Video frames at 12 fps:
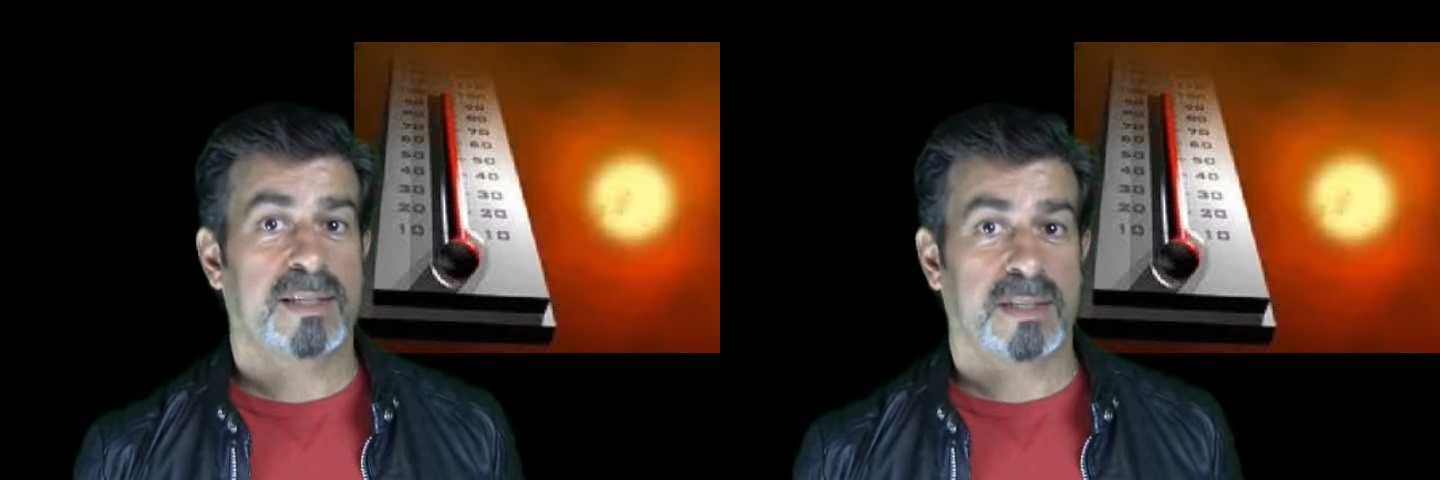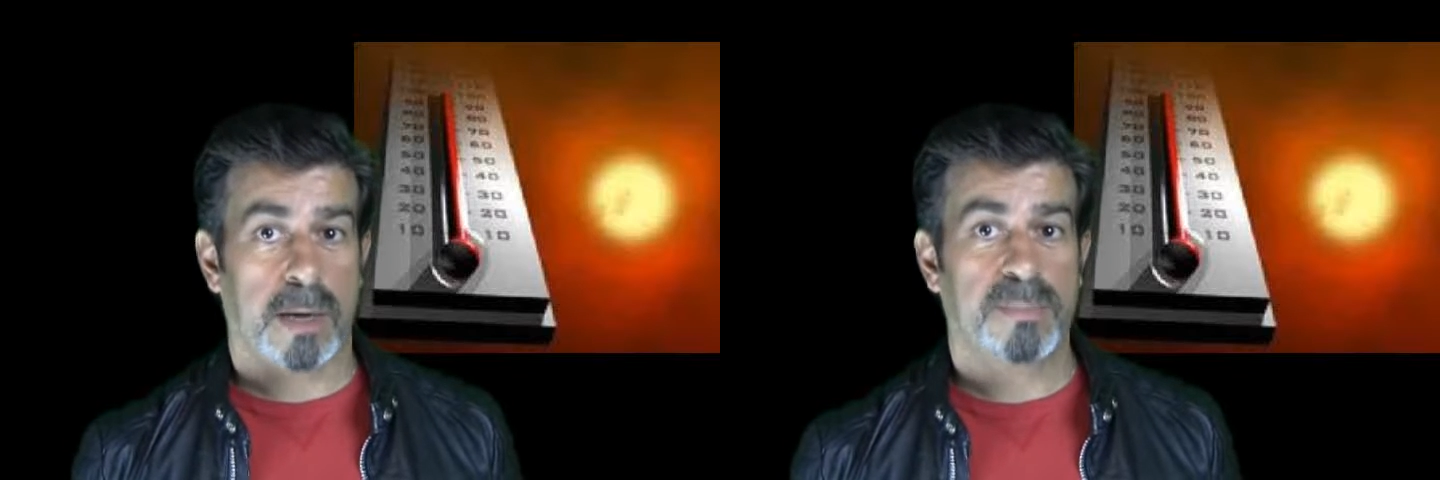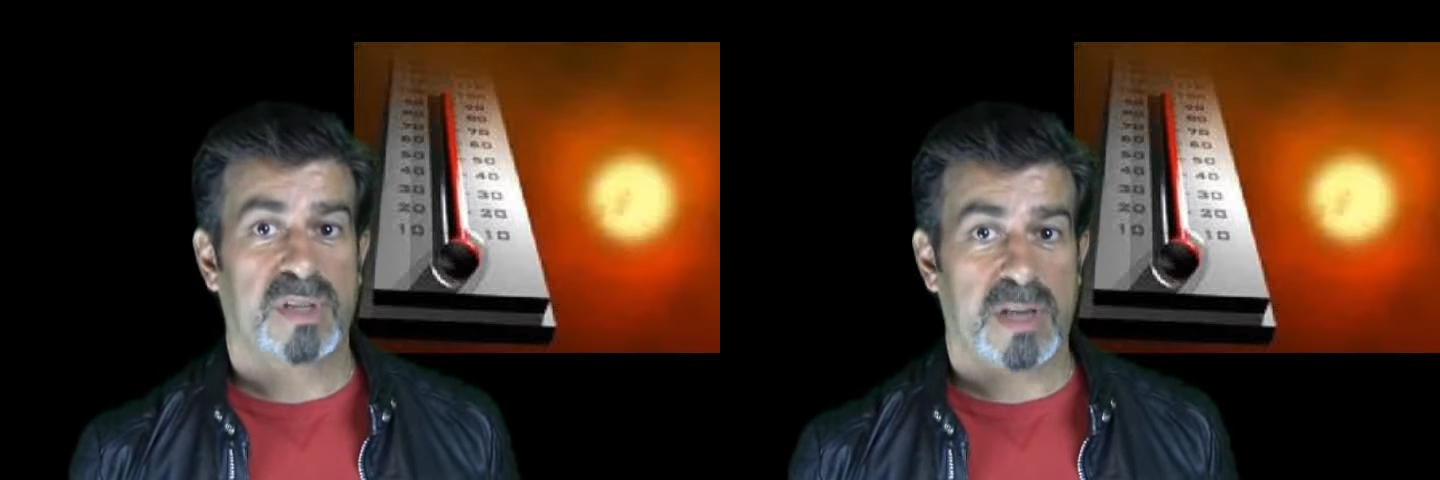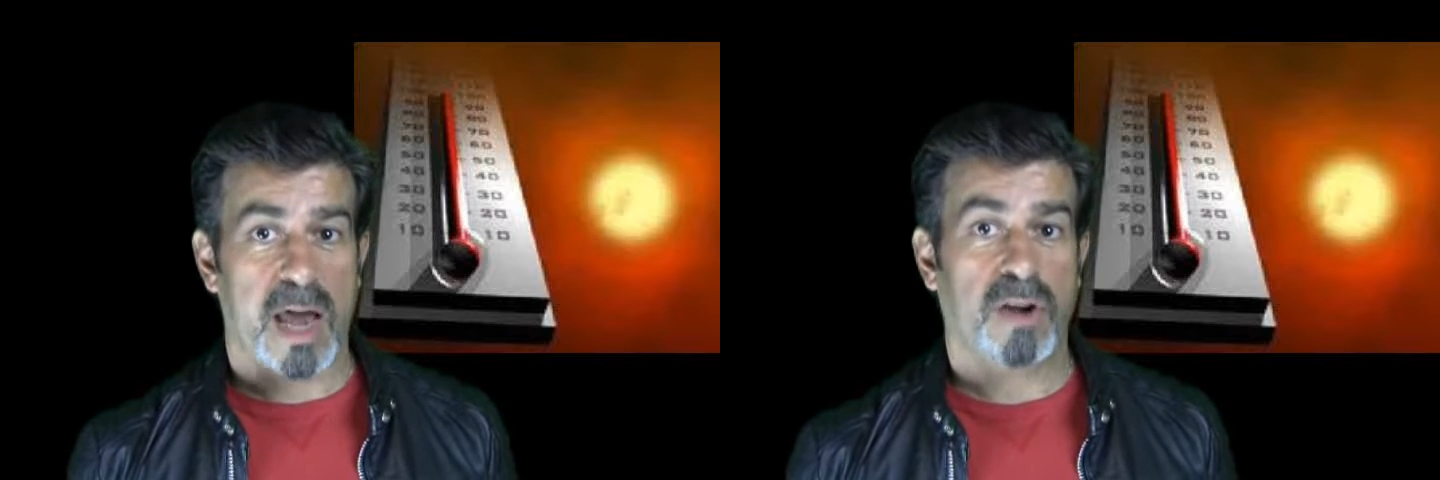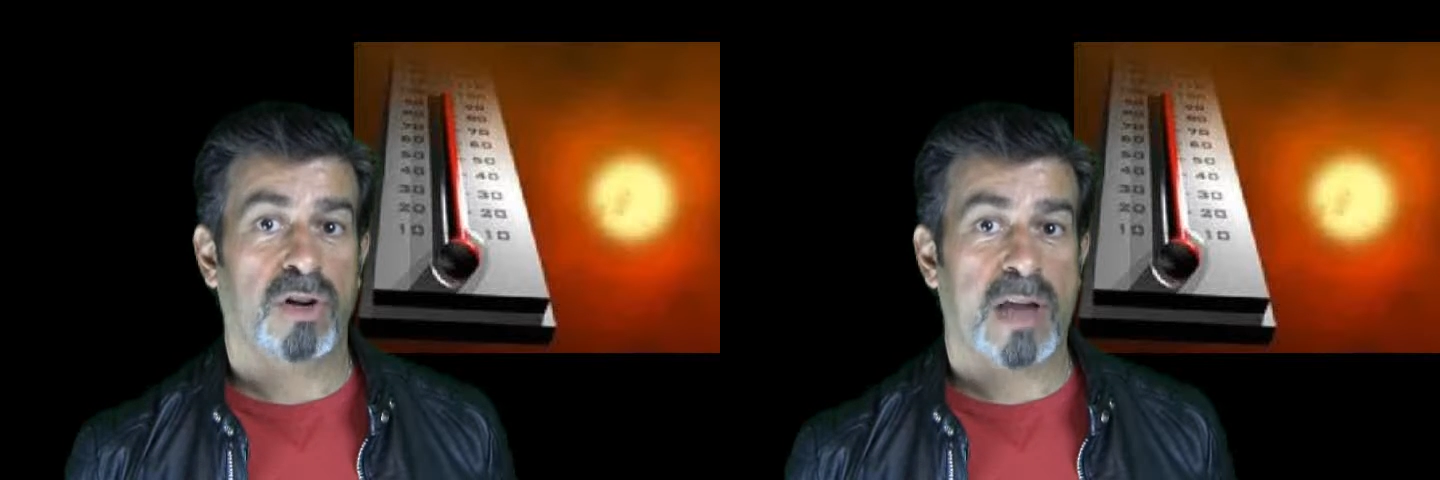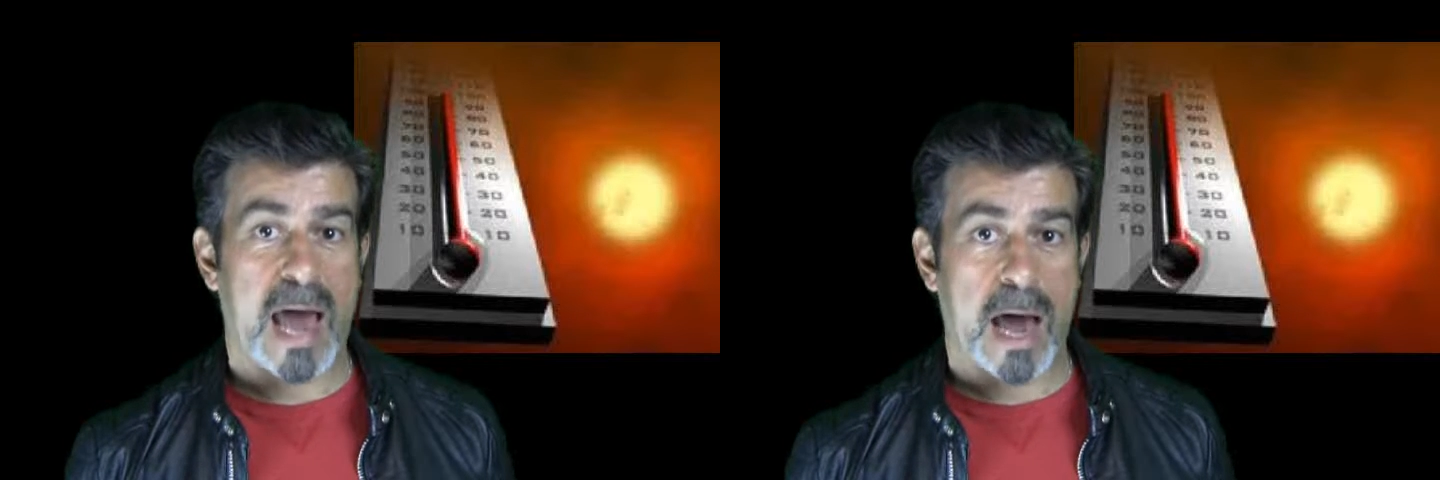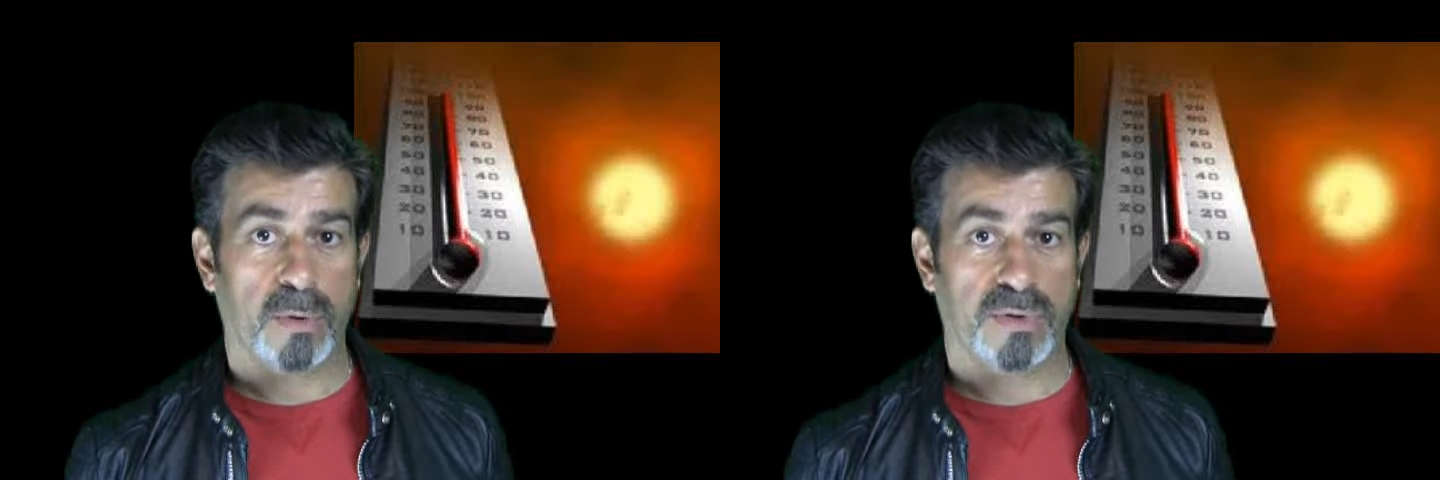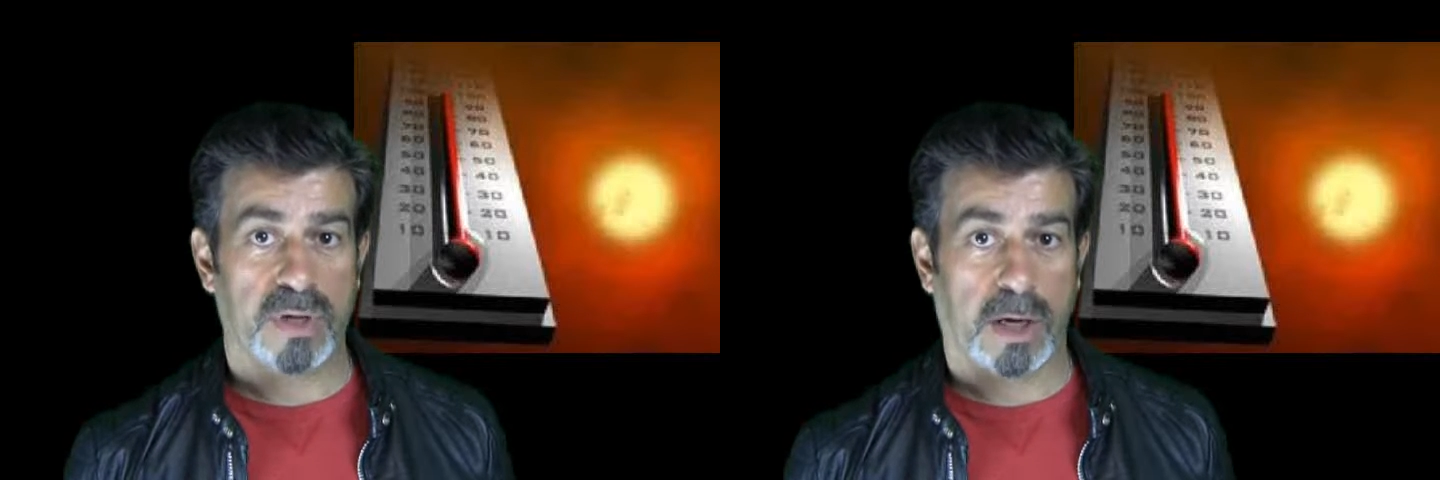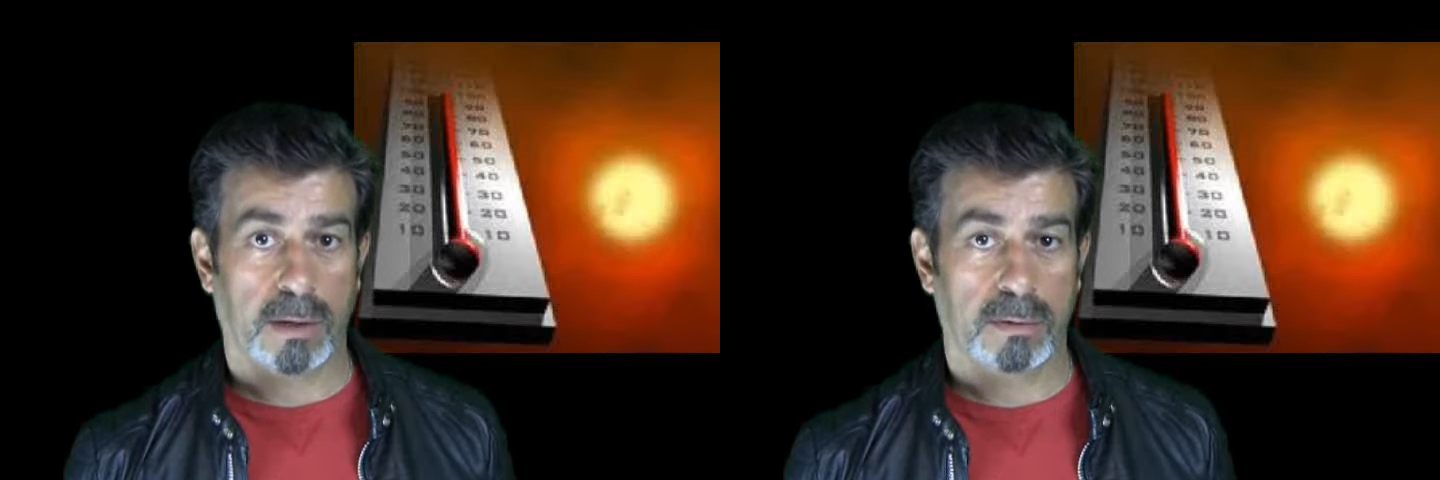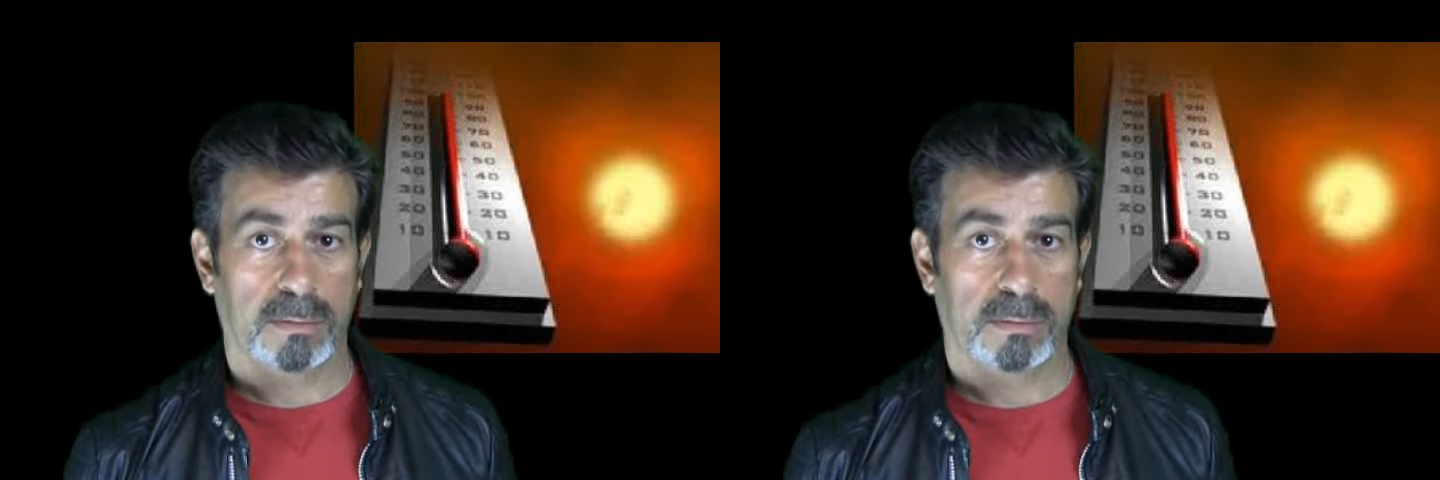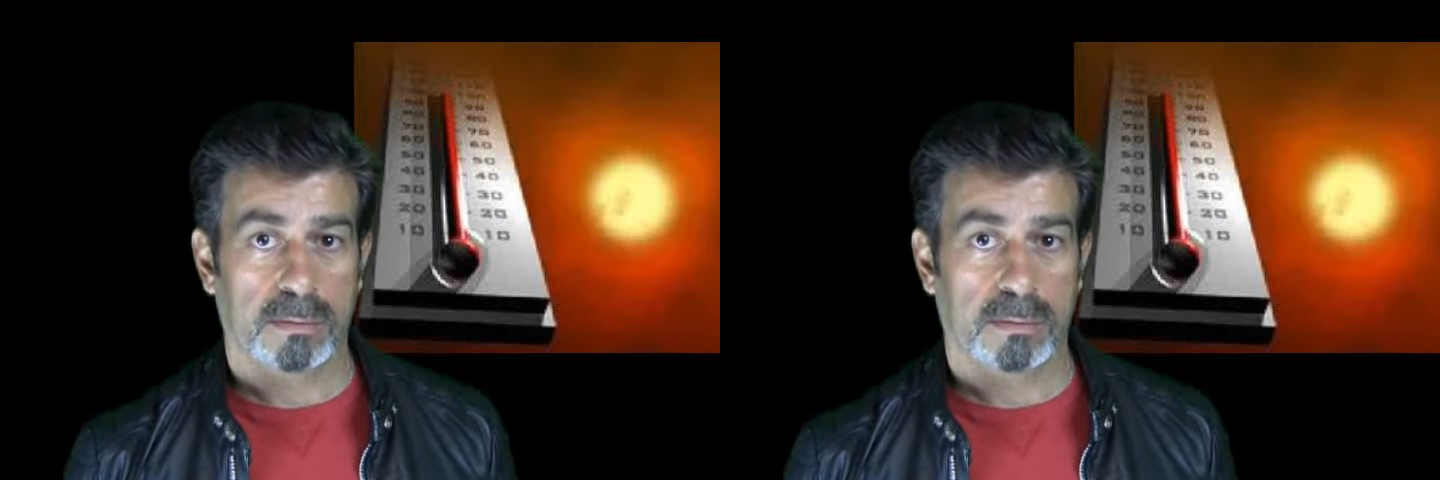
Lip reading: substandard housing.